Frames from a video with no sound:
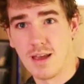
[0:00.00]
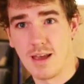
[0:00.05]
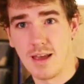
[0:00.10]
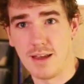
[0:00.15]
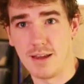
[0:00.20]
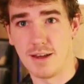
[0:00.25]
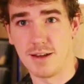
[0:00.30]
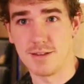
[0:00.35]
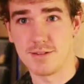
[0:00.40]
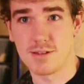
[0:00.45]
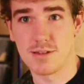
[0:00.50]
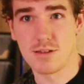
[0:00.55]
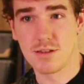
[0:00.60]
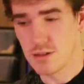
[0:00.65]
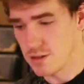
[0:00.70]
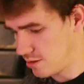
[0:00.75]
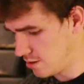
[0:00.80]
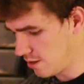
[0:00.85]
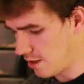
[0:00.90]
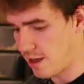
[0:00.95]
Hey guys,
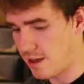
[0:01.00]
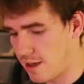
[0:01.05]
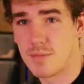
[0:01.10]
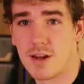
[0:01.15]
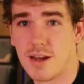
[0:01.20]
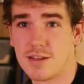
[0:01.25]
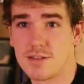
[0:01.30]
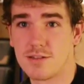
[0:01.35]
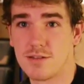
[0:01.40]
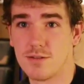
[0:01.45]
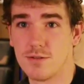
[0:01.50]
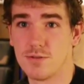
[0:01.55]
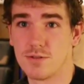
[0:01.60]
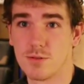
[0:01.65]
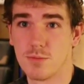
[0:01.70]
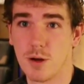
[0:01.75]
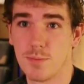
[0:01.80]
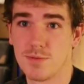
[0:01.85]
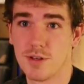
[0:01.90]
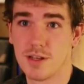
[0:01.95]
I've been asked to do
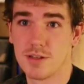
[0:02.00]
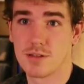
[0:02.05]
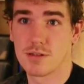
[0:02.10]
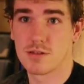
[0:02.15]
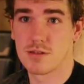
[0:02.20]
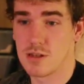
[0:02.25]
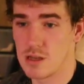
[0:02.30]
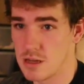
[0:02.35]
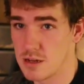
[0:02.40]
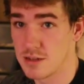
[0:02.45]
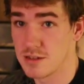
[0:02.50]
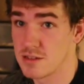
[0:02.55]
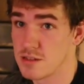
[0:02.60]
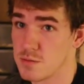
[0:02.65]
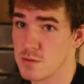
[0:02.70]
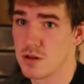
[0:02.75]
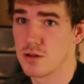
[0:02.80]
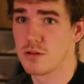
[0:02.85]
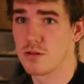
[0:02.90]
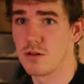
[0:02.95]
some updates and it's
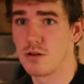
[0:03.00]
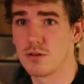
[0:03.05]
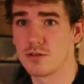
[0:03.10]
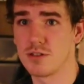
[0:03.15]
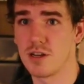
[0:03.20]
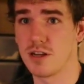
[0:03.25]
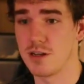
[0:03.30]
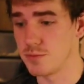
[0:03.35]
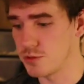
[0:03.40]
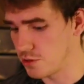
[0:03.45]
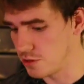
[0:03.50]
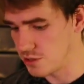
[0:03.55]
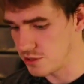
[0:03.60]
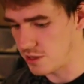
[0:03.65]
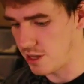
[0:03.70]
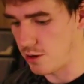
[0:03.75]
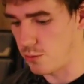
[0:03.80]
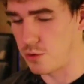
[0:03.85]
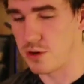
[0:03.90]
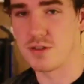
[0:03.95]
been a long time, so I
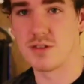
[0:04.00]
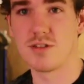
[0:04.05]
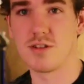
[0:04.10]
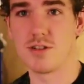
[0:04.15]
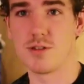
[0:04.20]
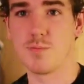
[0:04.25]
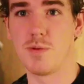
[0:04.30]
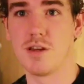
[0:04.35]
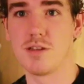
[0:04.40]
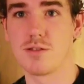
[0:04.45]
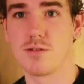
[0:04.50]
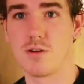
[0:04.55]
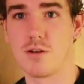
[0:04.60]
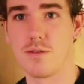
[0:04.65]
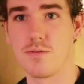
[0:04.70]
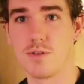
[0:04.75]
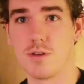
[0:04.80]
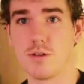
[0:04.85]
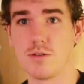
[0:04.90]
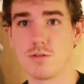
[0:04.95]
just kind of wanted to touch base
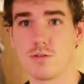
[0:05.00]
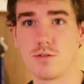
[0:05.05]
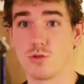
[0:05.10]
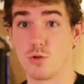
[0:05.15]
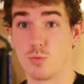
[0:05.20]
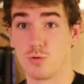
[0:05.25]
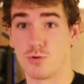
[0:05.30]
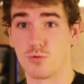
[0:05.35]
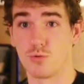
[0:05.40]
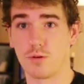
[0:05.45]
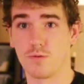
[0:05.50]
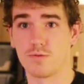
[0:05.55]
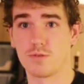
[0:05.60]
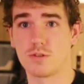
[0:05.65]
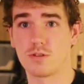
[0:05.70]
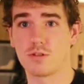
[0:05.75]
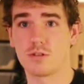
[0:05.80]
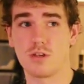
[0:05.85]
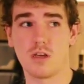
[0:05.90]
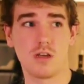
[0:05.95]
on the
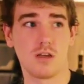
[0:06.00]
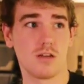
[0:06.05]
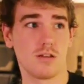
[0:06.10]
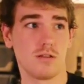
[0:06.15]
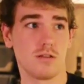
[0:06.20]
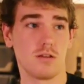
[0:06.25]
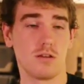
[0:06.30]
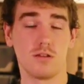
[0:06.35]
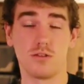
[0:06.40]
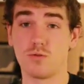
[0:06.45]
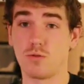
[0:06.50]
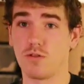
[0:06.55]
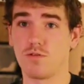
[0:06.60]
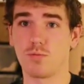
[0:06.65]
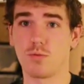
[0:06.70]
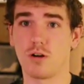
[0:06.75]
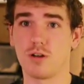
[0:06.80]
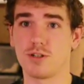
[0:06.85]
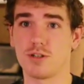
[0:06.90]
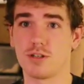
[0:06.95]
Superdwarfs and the
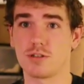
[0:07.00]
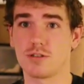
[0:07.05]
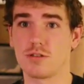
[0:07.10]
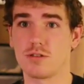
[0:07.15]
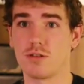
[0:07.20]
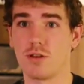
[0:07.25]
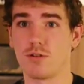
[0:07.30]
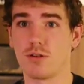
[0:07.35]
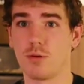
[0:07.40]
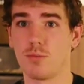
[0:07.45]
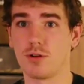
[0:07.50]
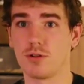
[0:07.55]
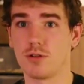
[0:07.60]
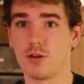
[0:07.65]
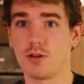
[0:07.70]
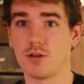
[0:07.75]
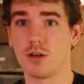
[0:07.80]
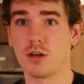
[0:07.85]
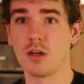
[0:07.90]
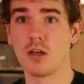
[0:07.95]
dwarf projects that are coming
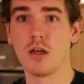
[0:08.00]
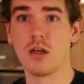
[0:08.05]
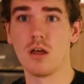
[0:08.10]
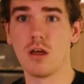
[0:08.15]
along.